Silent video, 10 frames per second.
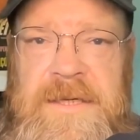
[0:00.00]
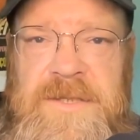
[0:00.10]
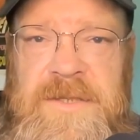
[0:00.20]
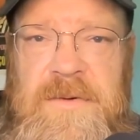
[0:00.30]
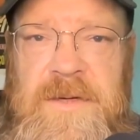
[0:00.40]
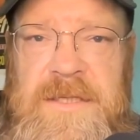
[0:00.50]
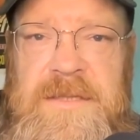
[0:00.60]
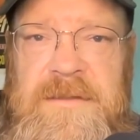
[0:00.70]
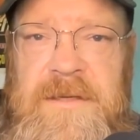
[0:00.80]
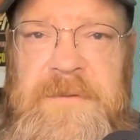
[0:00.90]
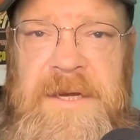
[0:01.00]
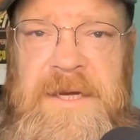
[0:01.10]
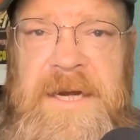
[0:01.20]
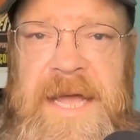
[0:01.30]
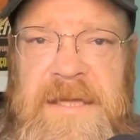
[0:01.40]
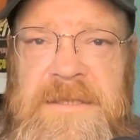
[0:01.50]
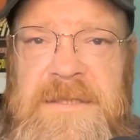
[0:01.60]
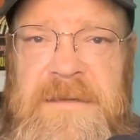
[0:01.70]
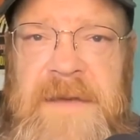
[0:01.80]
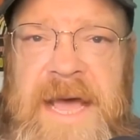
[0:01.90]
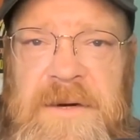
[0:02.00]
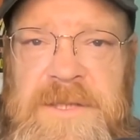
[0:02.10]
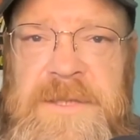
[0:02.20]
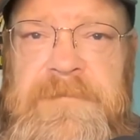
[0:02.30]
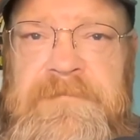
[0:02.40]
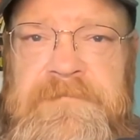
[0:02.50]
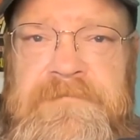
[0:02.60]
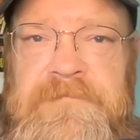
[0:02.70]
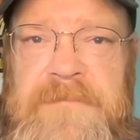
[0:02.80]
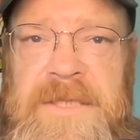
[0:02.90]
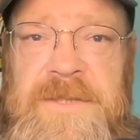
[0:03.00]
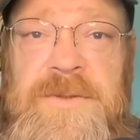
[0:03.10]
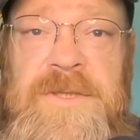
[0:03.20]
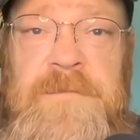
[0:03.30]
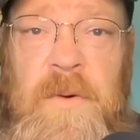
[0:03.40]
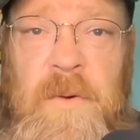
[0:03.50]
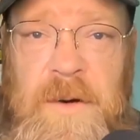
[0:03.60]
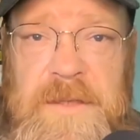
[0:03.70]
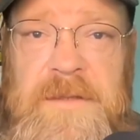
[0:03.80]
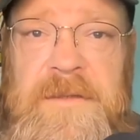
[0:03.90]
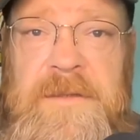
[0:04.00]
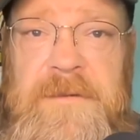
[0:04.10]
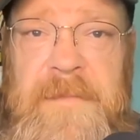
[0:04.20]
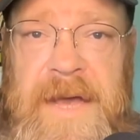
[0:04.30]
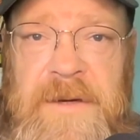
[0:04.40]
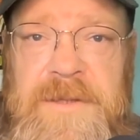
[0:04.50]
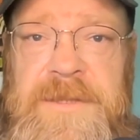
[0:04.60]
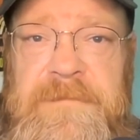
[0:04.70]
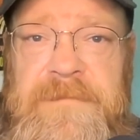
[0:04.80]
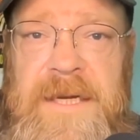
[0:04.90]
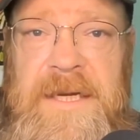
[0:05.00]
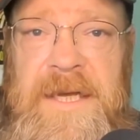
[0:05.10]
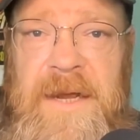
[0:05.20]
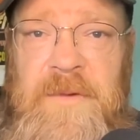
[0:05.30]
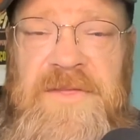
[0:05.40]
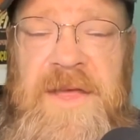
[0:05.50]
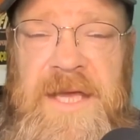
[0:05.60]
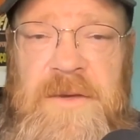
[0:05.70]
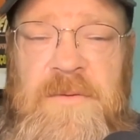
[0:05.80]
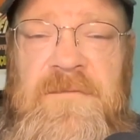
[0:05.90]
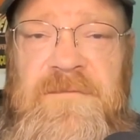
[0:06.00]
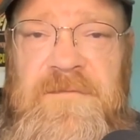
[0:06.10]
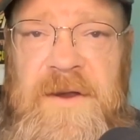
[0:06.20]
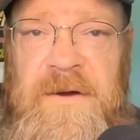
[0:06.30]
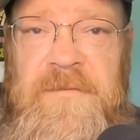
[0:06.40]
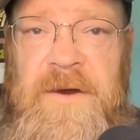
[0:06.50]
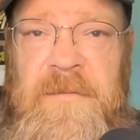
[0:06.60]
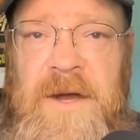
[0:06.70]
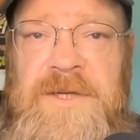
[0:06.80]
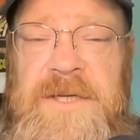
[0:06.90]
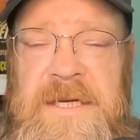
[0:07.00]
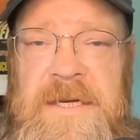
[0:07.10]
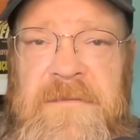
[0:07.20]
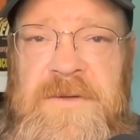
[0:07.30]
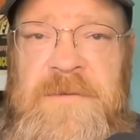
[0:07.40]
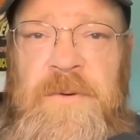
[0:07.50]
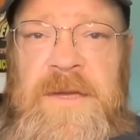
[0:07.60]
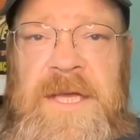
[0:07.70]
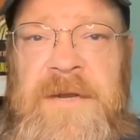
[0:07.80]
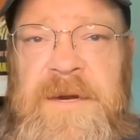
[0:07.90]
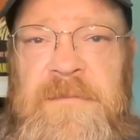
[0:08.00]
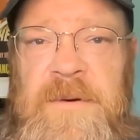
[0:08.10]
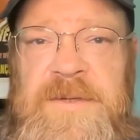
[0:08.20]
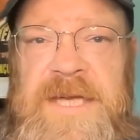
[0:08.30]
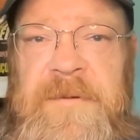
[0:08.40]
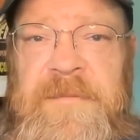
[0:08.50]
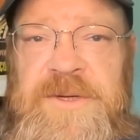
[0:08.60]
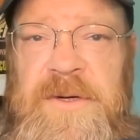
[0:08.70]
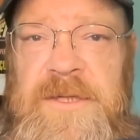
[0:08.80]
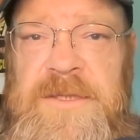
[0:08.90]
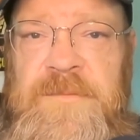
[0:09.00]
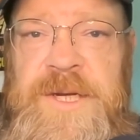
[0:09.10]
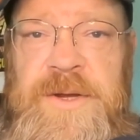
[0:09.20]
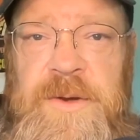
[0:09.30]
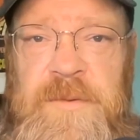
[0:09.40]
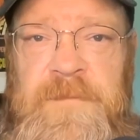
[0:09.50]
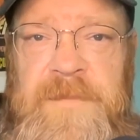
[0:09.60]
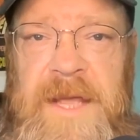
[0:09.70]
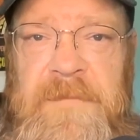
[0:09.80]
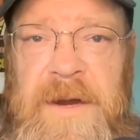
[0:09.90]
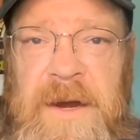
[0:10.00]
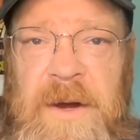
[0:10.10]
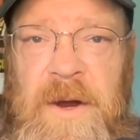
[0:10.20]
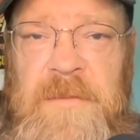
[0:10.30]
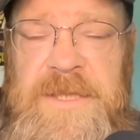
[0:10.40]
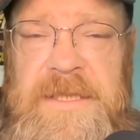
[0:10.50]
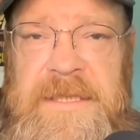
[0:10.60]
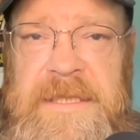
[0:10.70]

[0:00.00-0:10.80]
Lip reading: New stories, opinion, analysis that matters, because your support matters. And again, we thank you very, very much for supporting the independent pro-Second Amendment journalism we do at Bearing Arms.